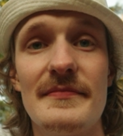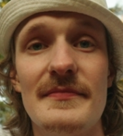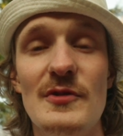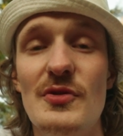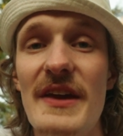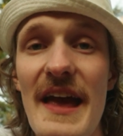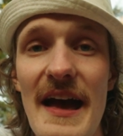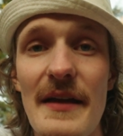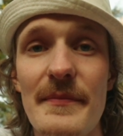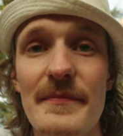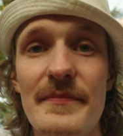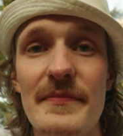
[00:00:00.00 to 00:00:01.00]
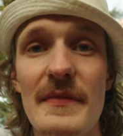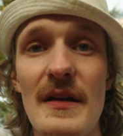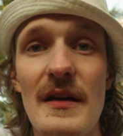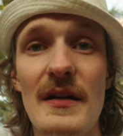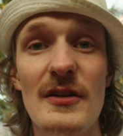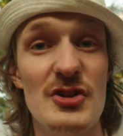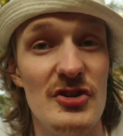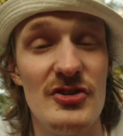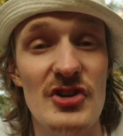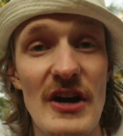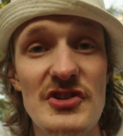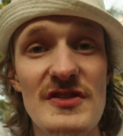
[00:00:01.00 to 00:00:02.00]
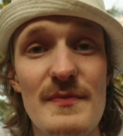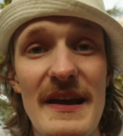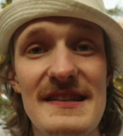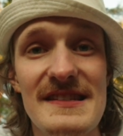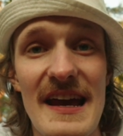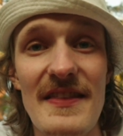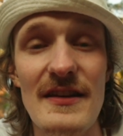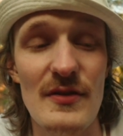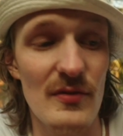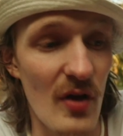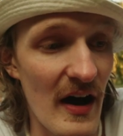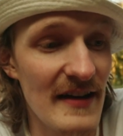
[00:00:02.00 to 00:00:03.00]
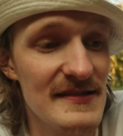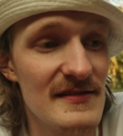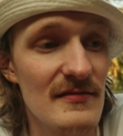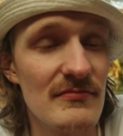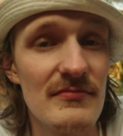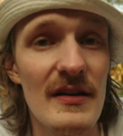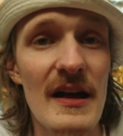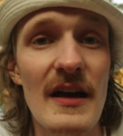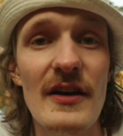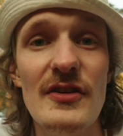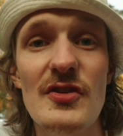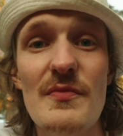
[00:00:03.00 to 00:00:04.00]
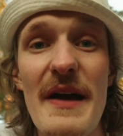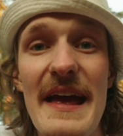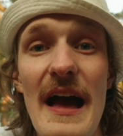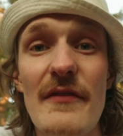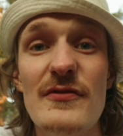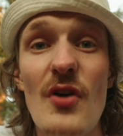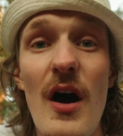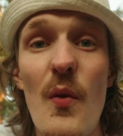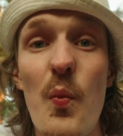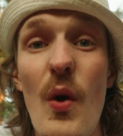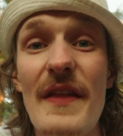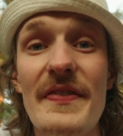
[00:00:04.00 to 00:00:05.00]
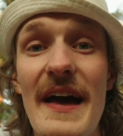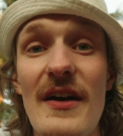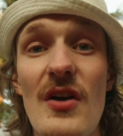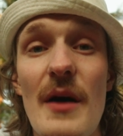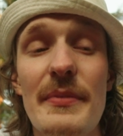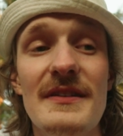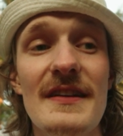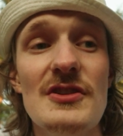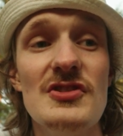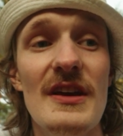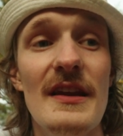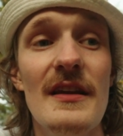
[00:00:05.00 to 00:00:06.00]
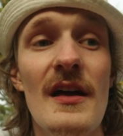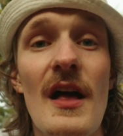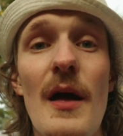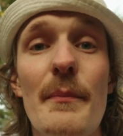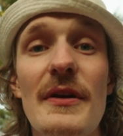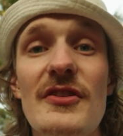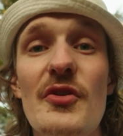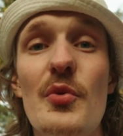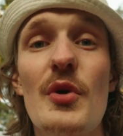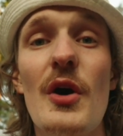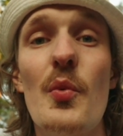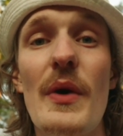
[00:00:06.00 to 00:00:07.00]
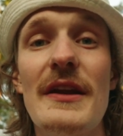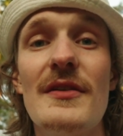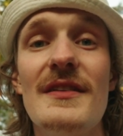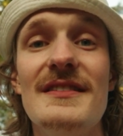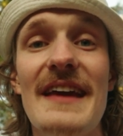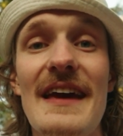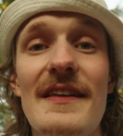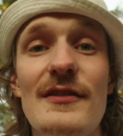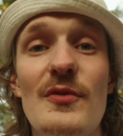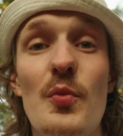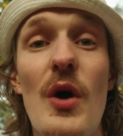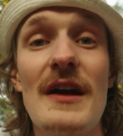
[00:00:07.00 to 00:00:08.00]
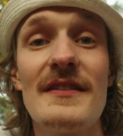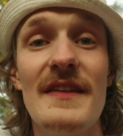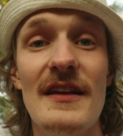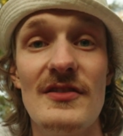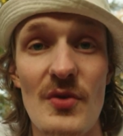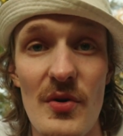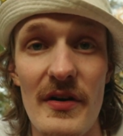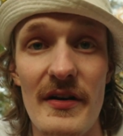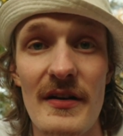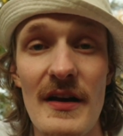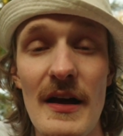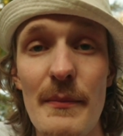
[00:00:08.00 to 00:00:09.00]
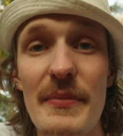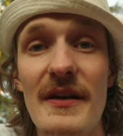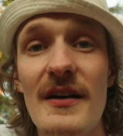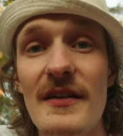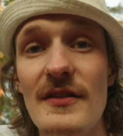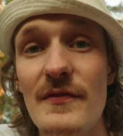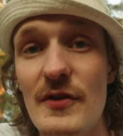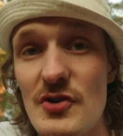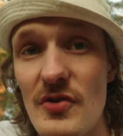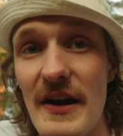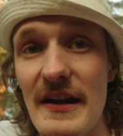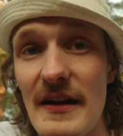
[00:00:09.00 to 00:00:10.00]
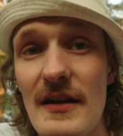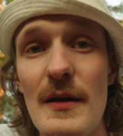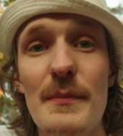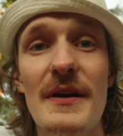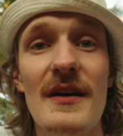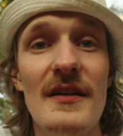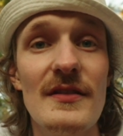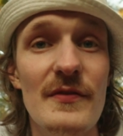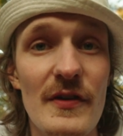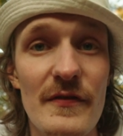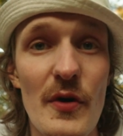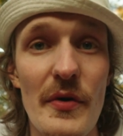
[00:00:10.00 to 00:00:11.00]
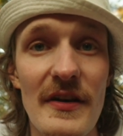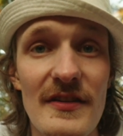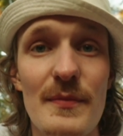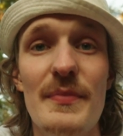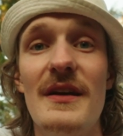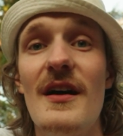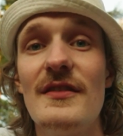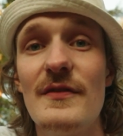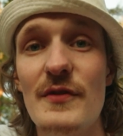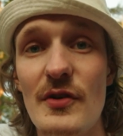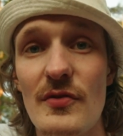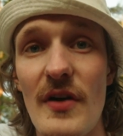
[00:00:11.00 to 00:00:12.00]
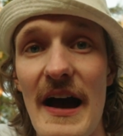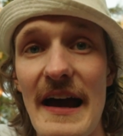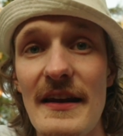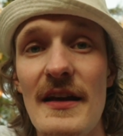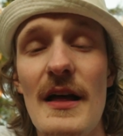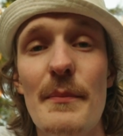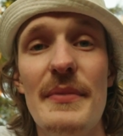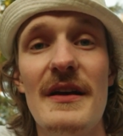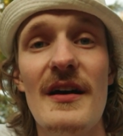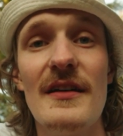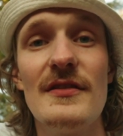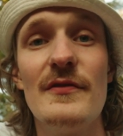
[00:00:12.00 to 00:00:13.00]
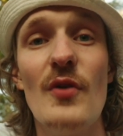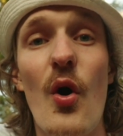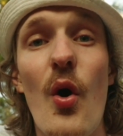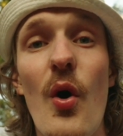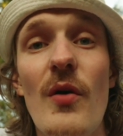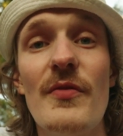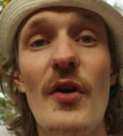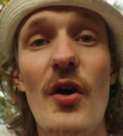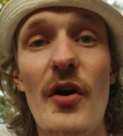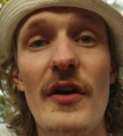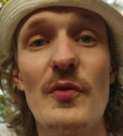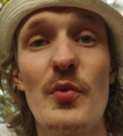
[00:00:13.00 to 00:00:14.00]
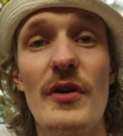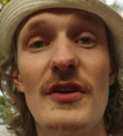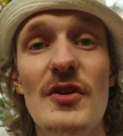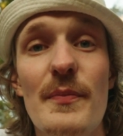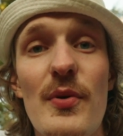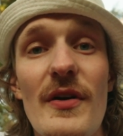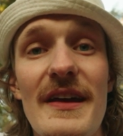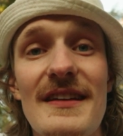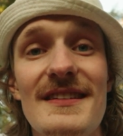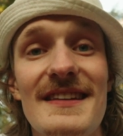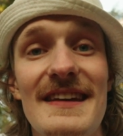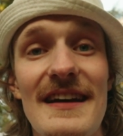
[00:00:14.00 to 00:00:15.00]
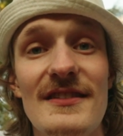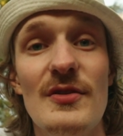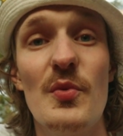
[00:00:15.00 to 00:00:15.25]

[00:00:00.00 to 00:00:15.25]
You can't. Judges may say that you lost. You may have not won that competition, but you were a winner the day that you walked in that door because of your training, because of your focus, because of your grind, because of all of the hard work you put in to get to